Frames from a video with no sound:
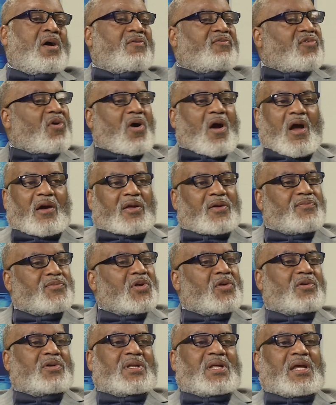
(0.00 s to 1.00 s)
for our
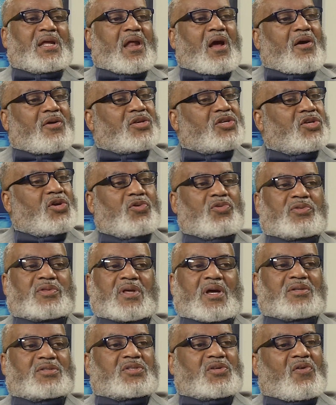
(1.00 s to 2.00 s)
community, and our youth
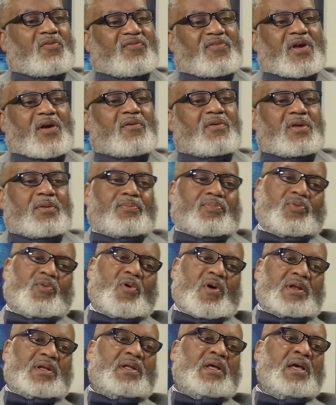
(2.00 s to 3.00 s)
are so very important.